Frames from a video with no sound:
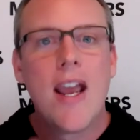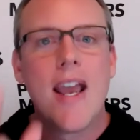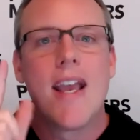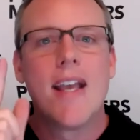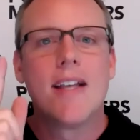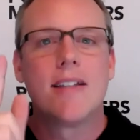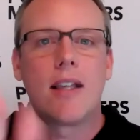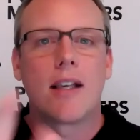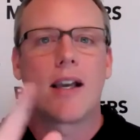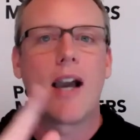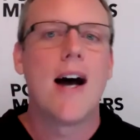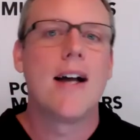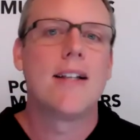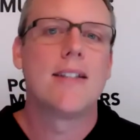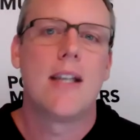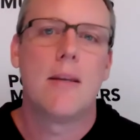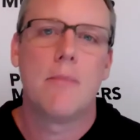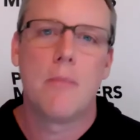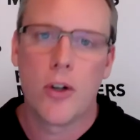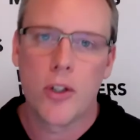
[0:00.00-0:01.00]
It's the
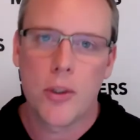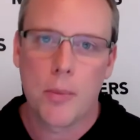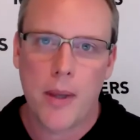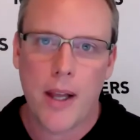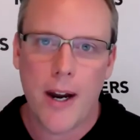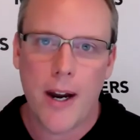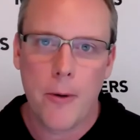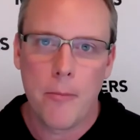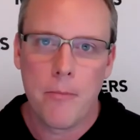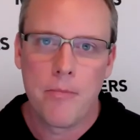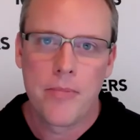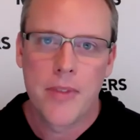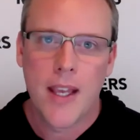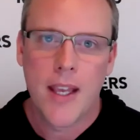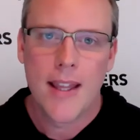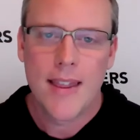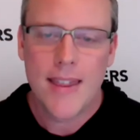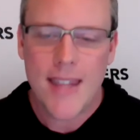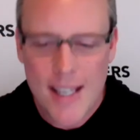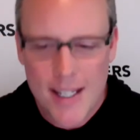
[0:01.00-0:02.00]
content multiplier.
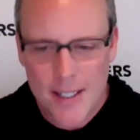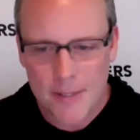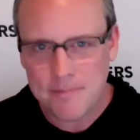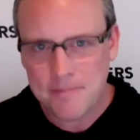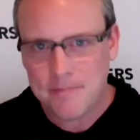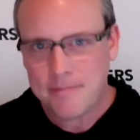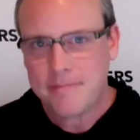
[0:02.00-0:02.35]
Then,